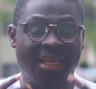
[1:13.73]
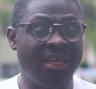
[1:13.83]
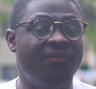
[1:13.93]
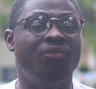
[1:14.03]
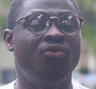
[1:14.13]

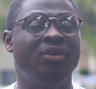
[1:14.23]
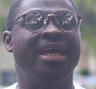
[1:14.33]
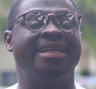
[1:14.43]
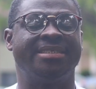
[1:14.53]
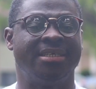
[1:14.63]
If you do
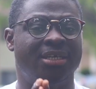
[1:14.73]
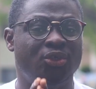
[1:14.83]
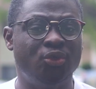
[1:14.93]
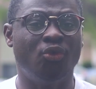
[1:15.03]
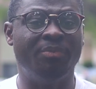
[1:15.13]
that,
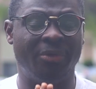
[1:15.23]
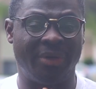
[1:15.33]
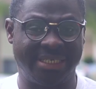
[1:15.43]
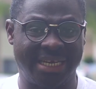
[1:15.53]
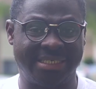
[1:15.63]
you will be
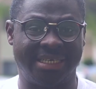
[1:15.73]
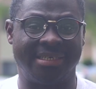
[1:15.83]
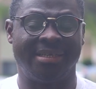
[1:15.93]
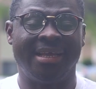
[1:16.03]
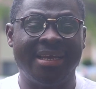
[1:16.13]
rejected.
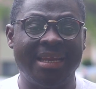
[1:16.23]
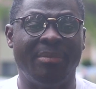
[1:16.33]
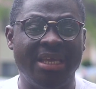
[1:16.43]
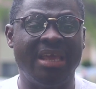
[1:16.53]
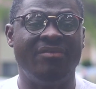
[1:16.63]
Let
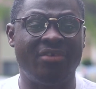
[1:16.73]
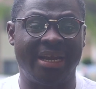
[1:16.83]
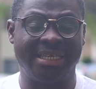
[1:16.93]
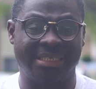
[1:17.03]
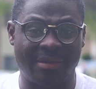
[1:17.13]
me give you
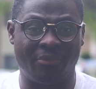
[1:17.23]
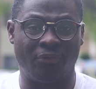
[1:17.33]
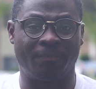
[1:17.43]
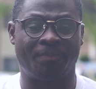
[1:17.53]
an example.